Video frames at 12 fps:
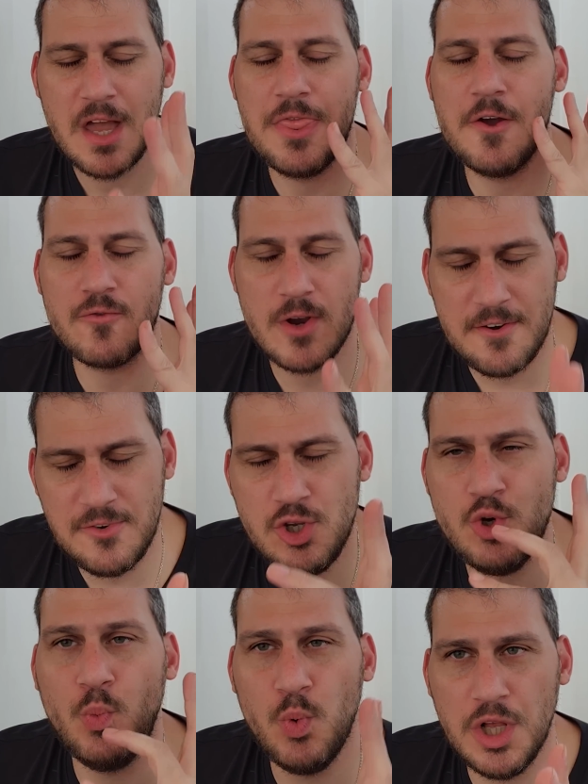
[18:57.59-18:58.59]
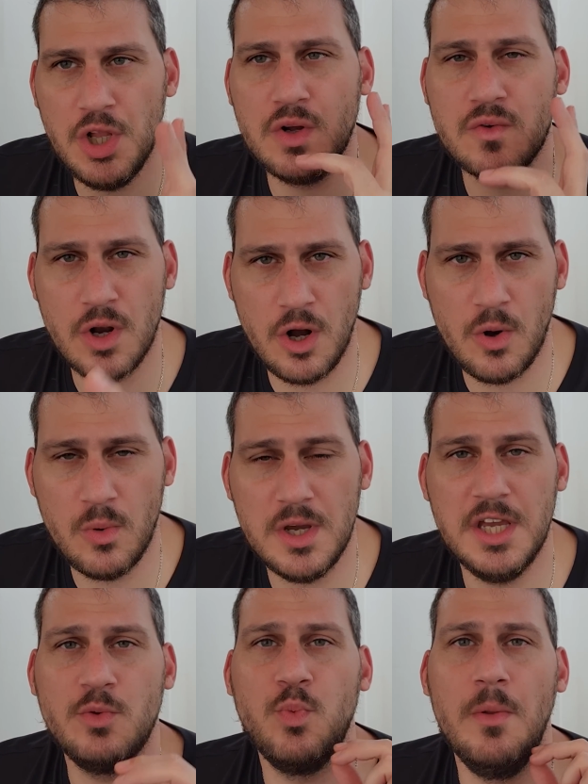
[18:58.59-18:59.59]
The revenue will grow.
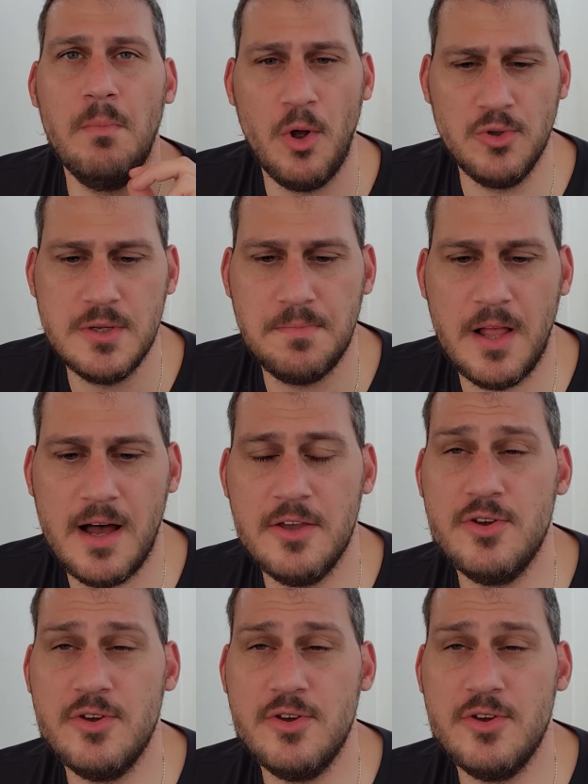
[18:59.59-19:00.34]
It will multiply.